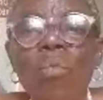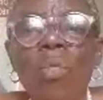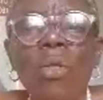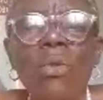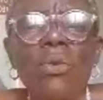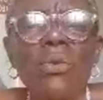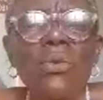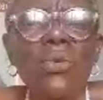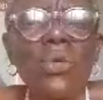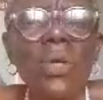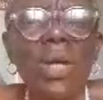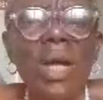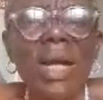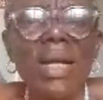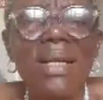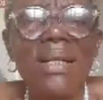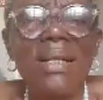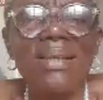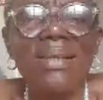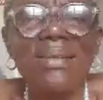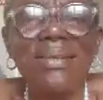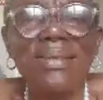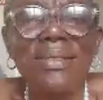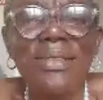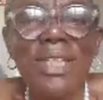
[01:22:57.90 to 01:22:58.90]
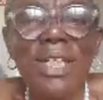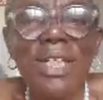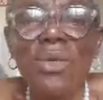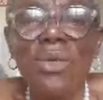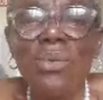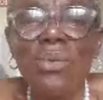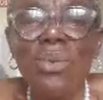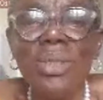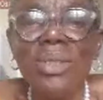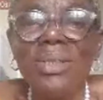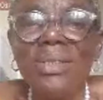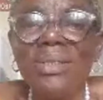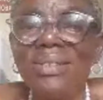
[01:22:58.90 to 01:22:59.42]
you can deal
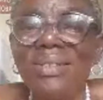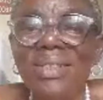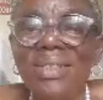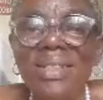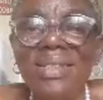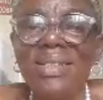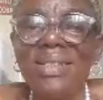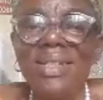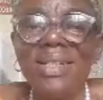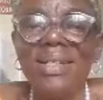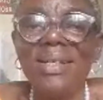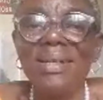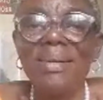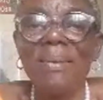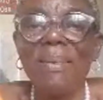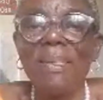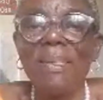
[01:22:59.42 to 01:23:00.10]
with easily.